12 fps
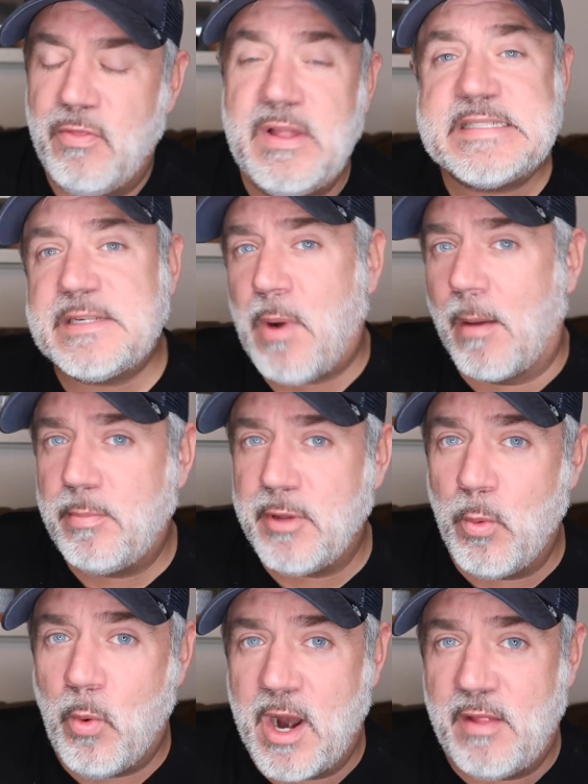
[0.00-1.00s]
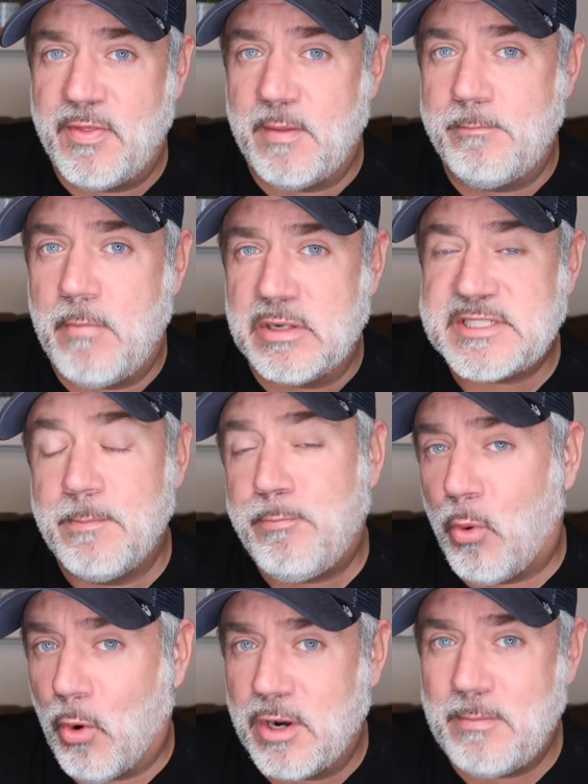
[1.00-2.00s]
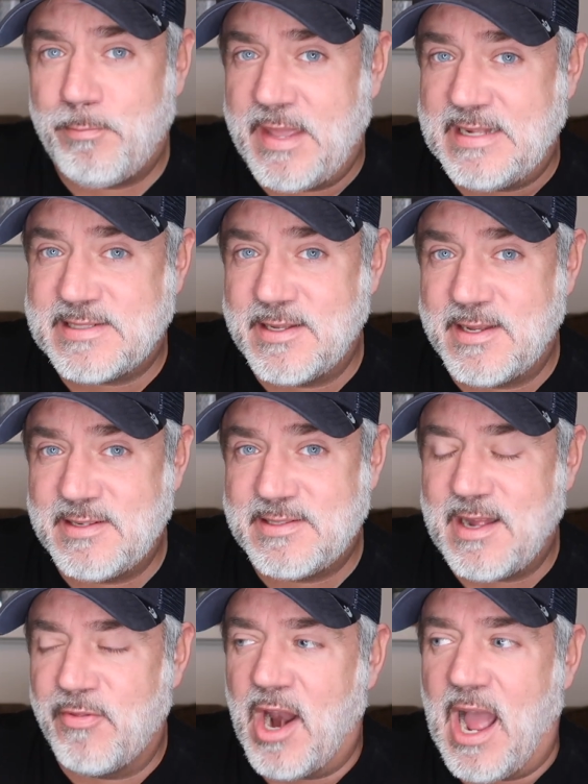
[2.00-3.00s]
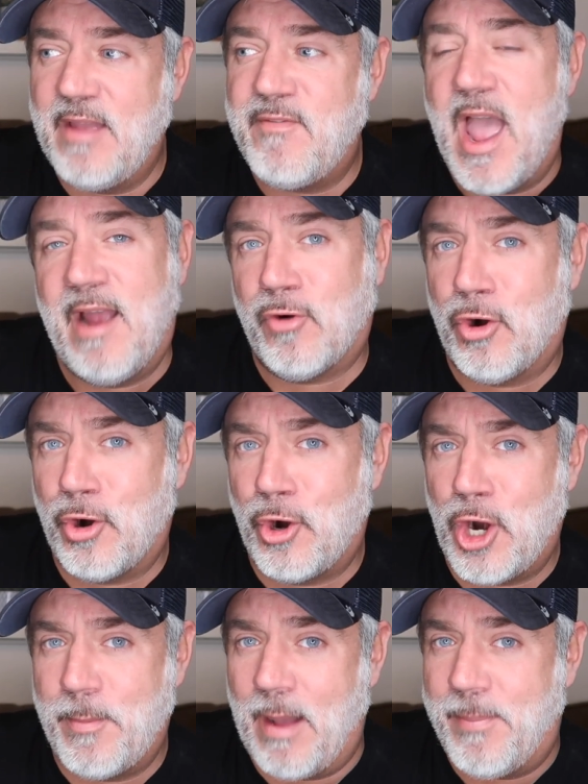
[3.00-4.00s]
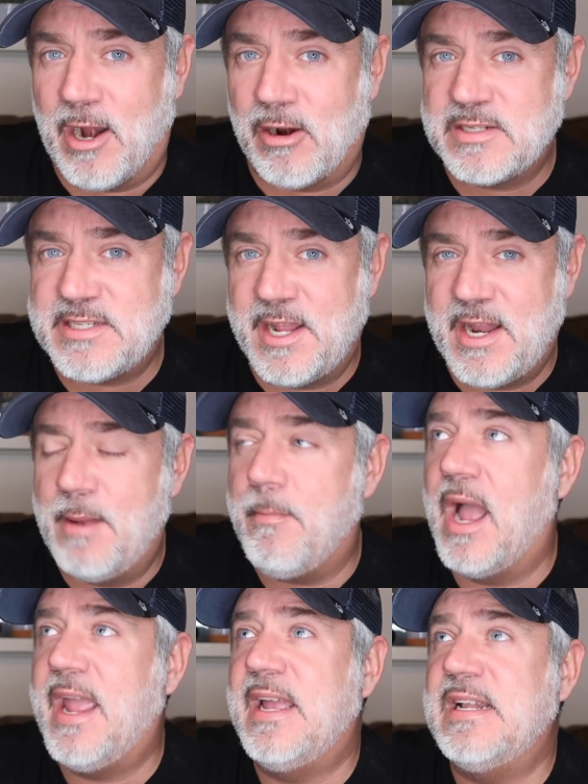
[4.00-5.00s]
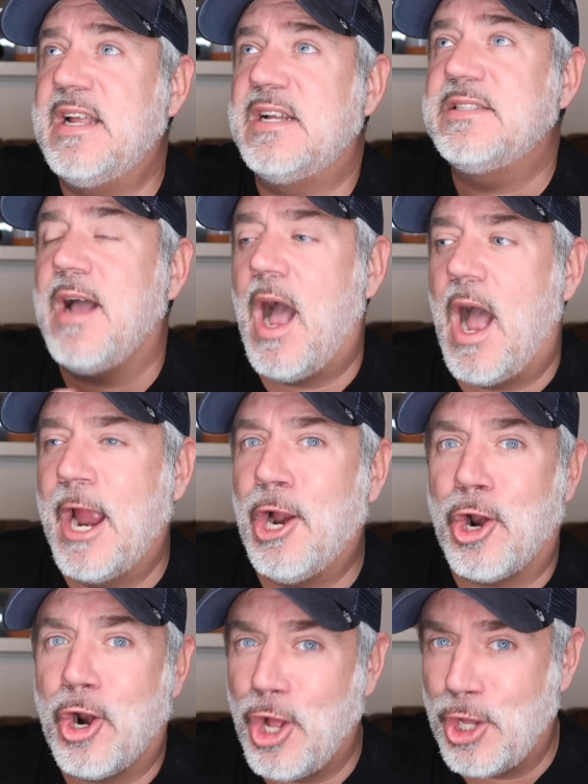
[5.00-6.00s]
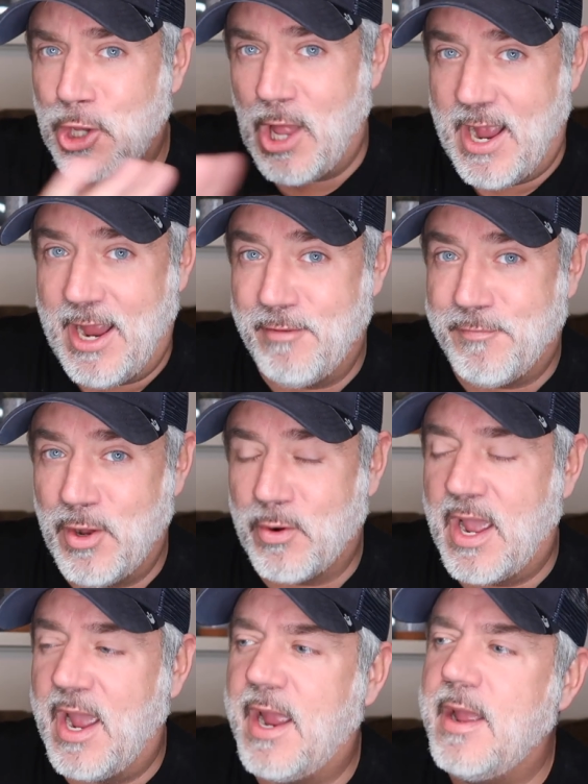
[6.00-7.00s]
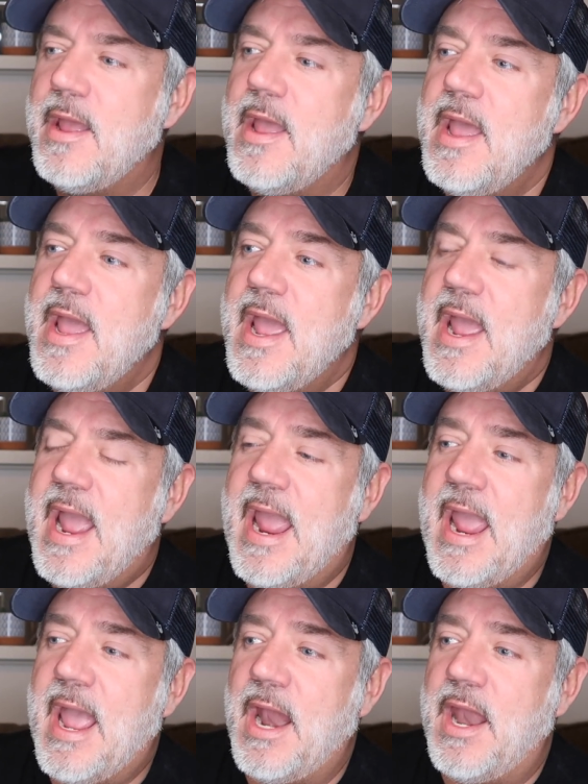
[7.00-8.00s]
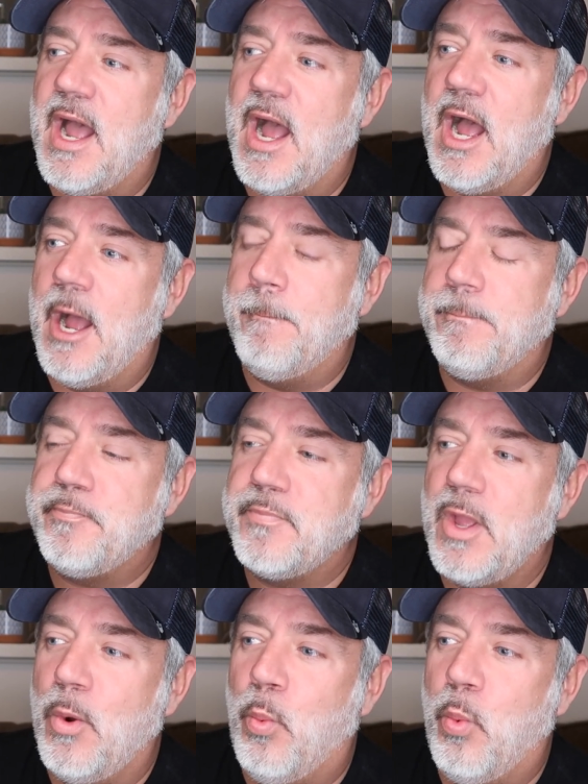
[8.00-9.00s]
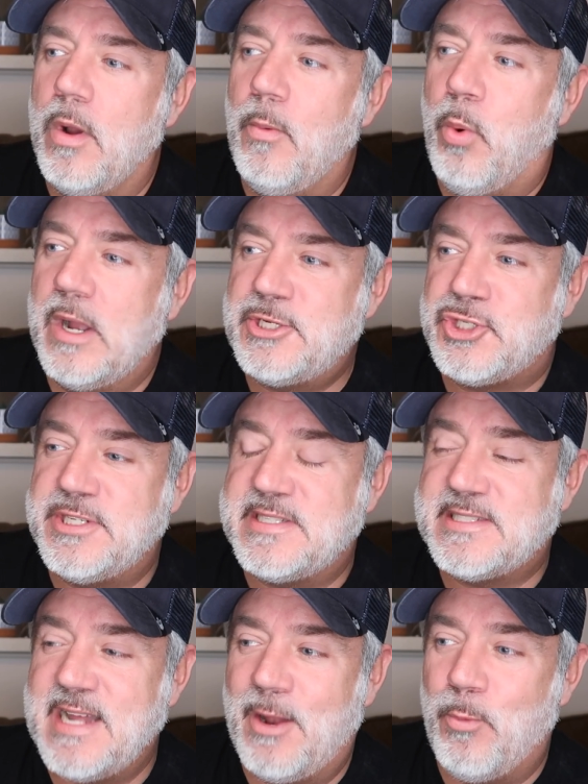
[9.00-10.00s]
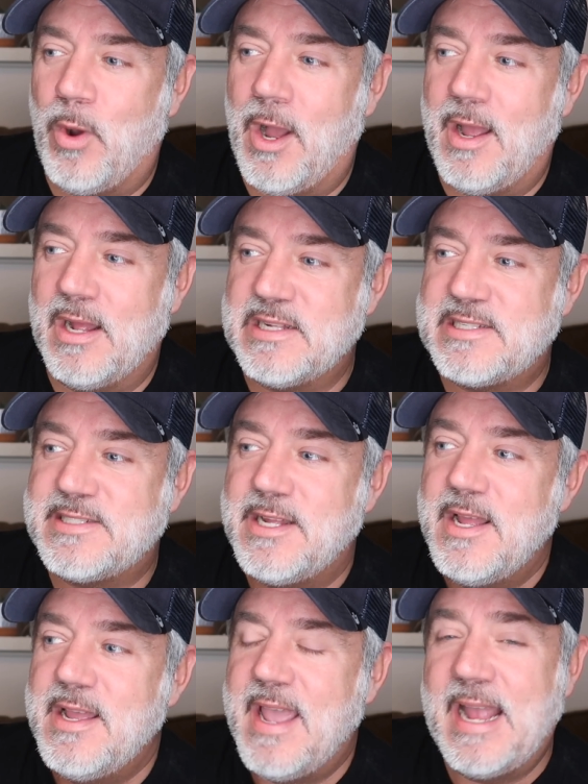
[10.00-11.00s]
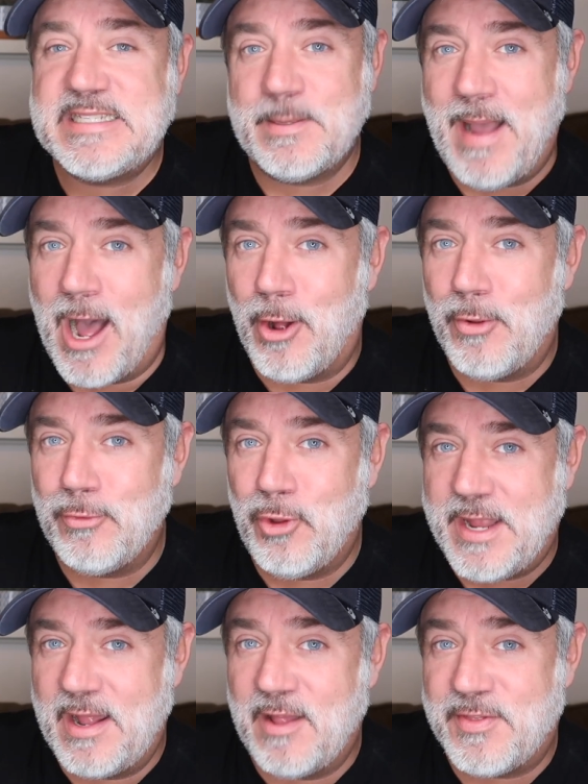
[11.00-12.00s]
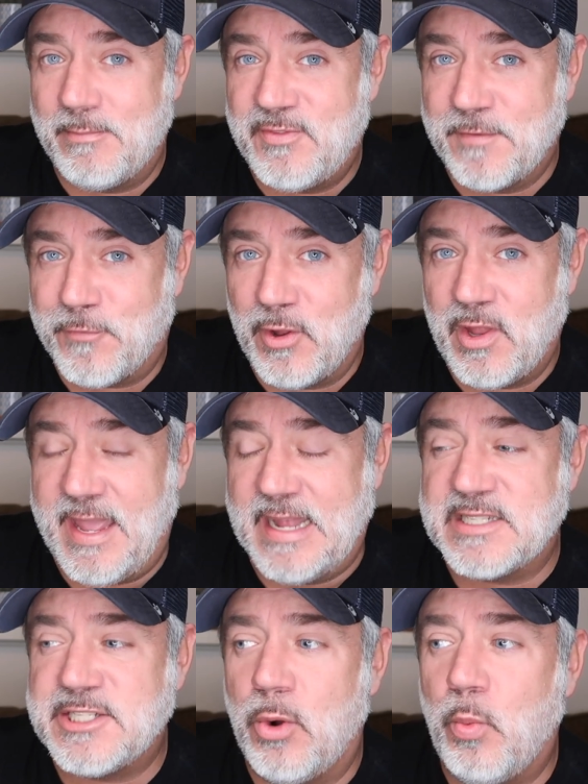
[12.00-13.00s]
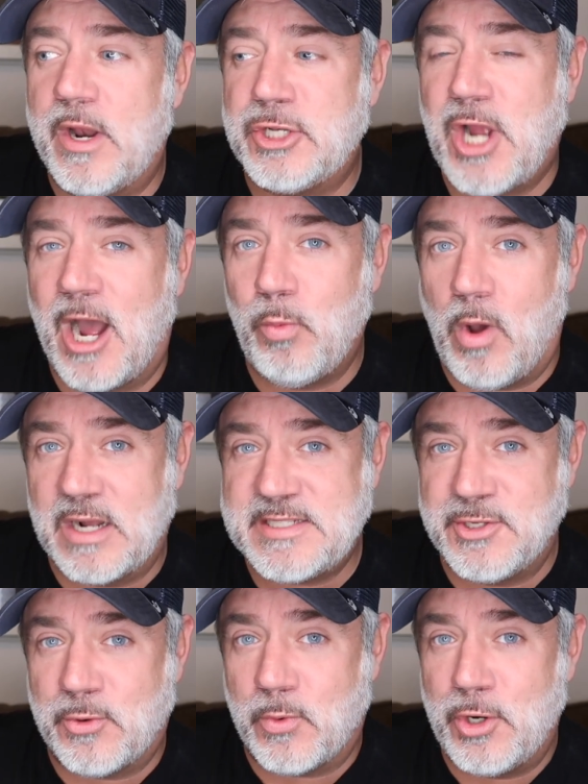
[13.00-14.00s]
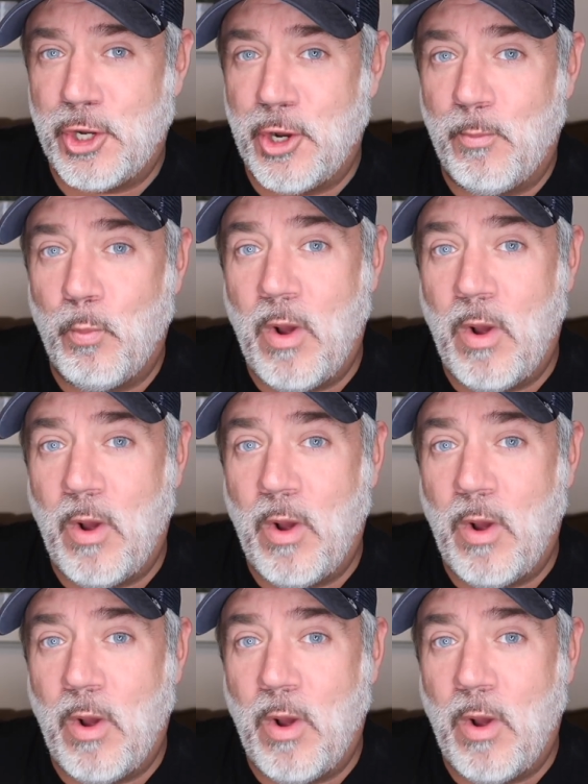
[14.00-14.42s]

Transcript: This is probably one of the most important pieces that I've ever heard about parenting in my entire life, okay? And, um... what she said was, it's about looking at them differently. And so when a child walks in a room,